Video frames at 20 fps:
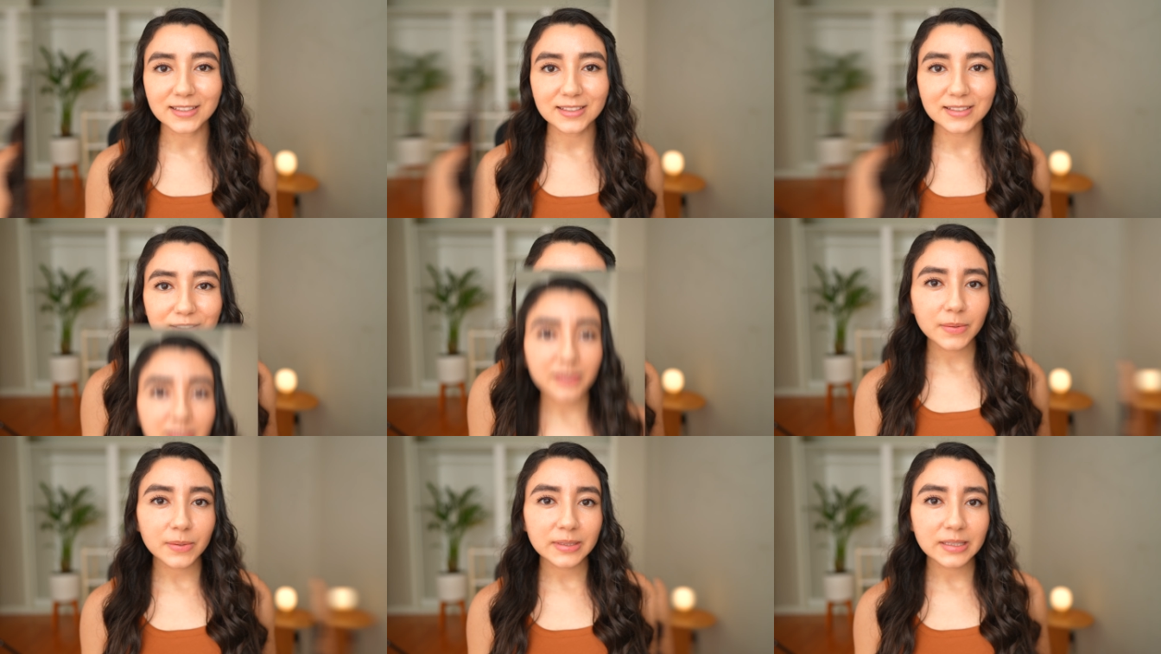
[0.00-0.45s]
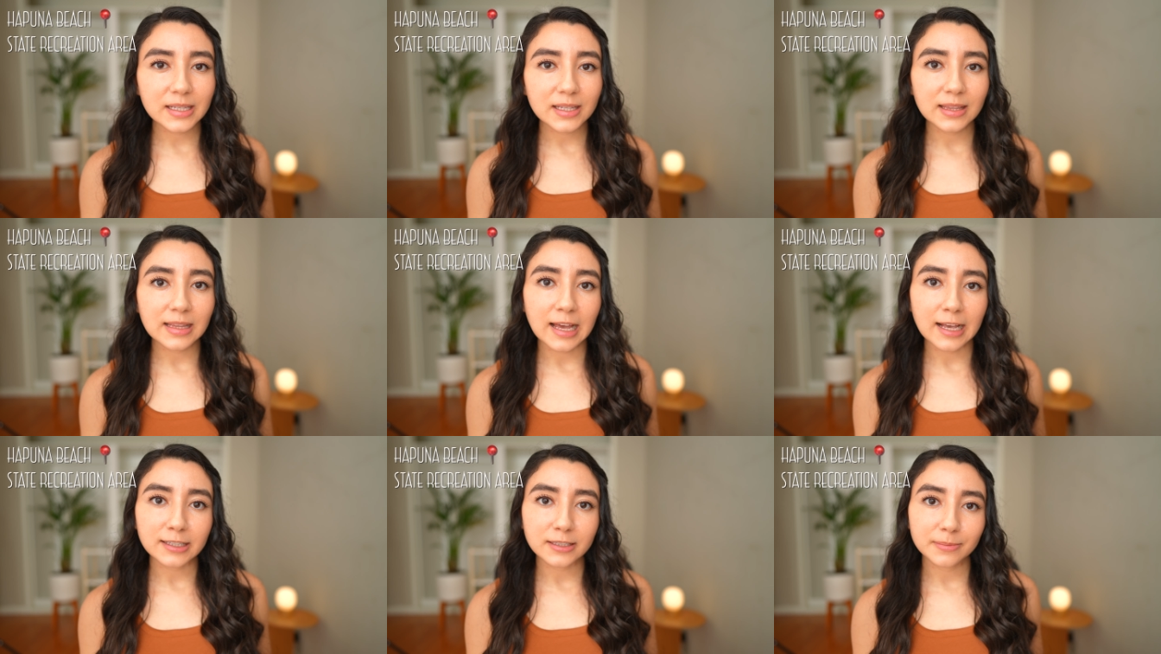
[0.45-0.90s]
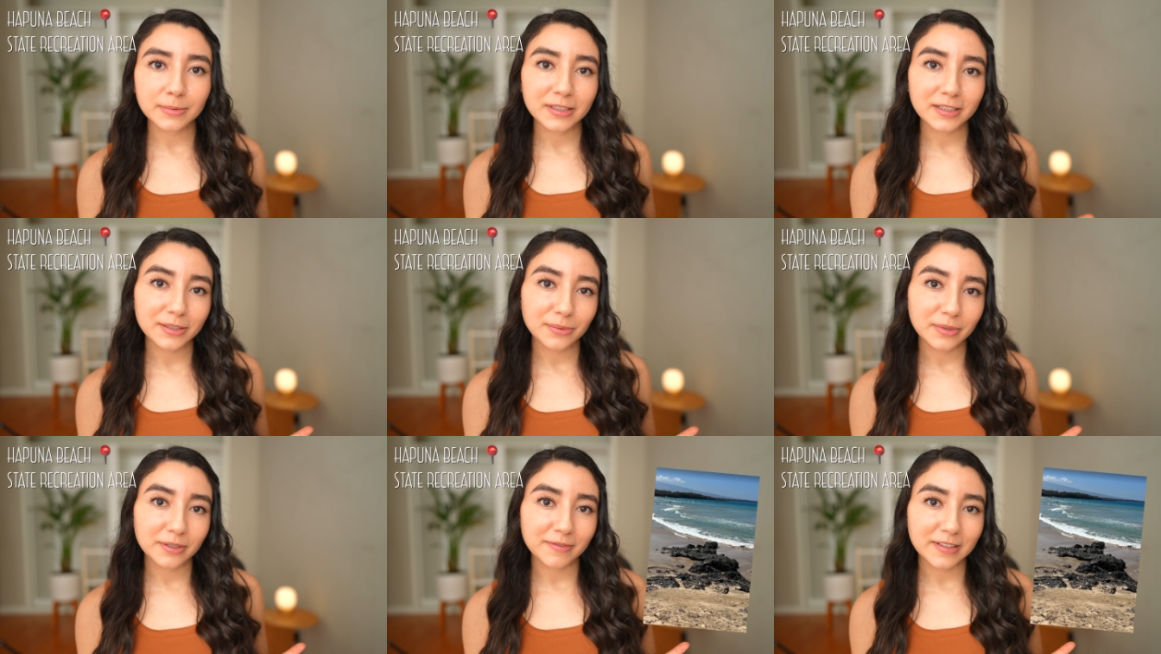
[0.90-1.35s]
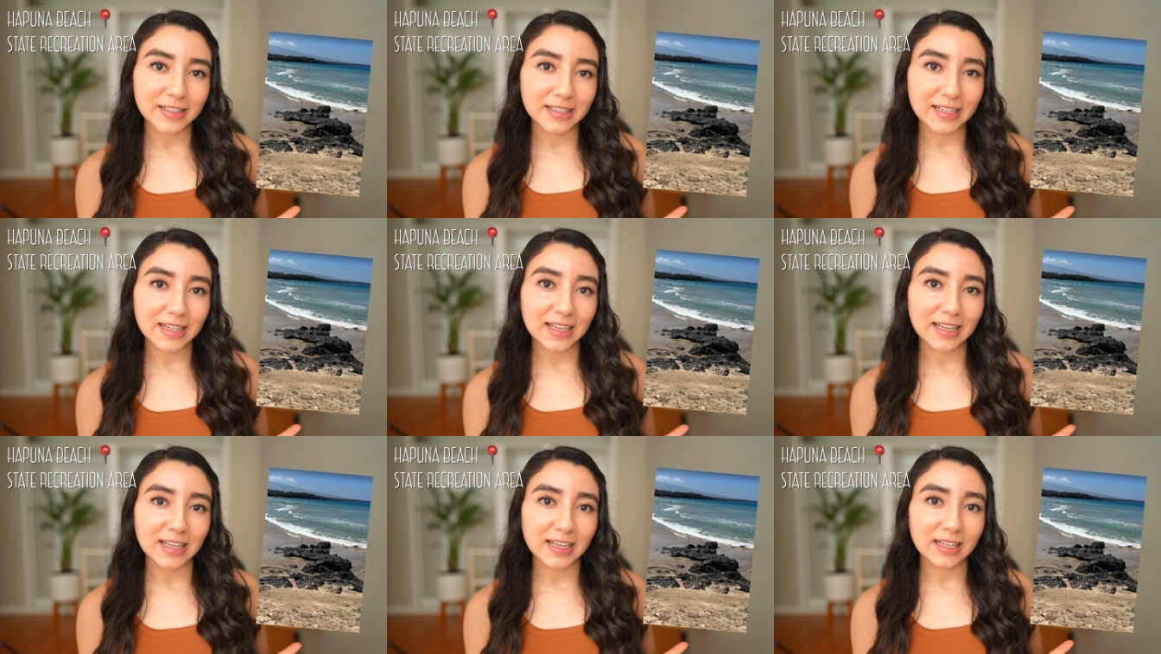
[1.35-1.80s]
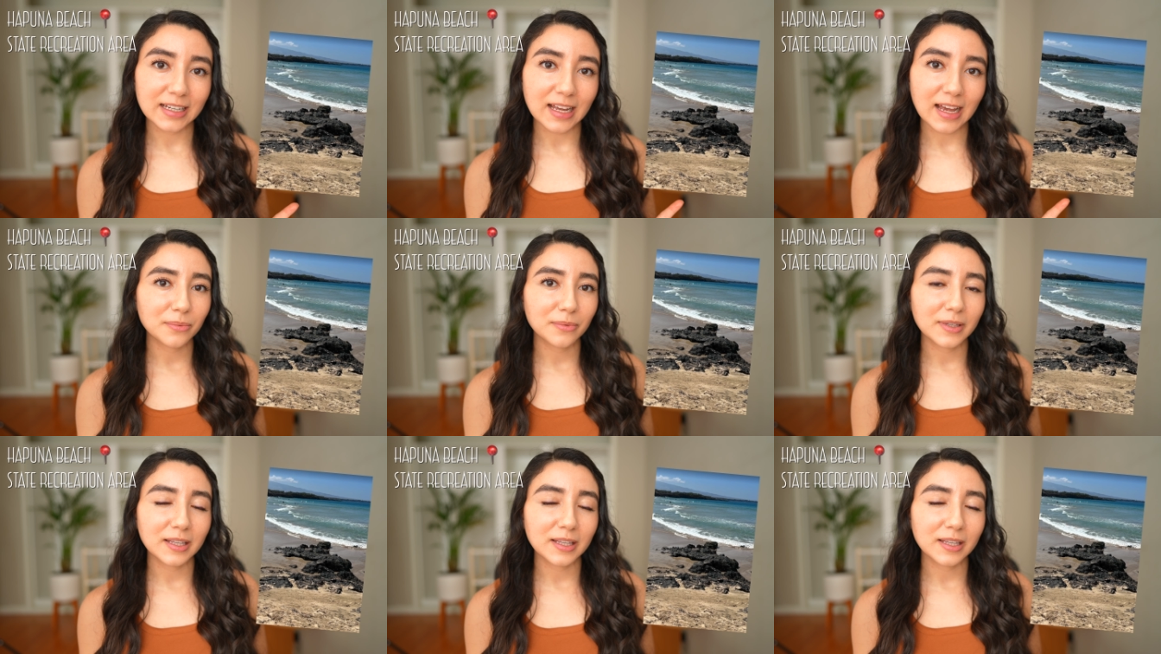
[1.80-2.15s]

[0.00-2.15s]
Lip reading: This was the last beach we visited.